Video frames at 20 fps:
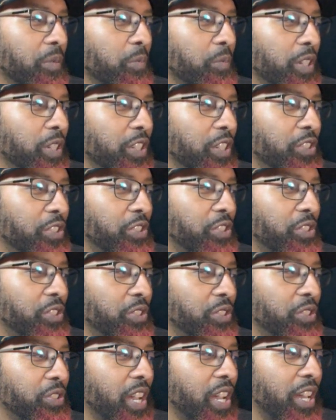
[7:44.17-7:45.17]

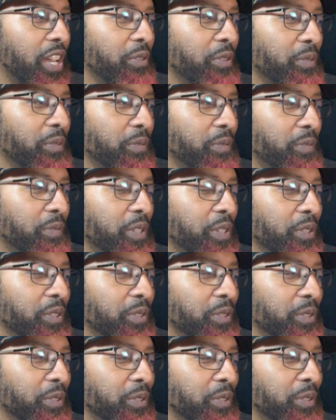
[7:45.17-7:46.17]
which I don't
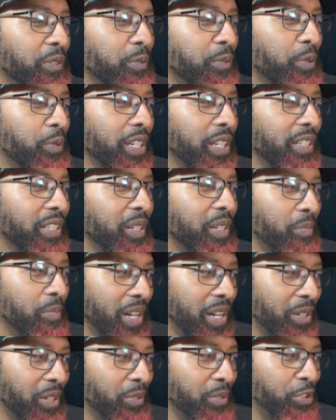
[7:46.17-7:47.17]
feel great
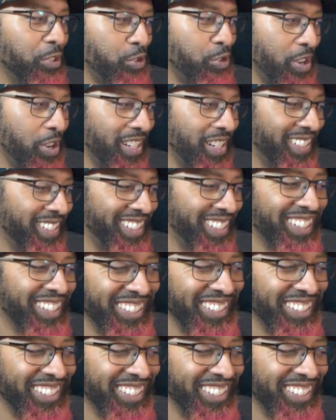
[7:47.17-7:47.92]
about trying to do.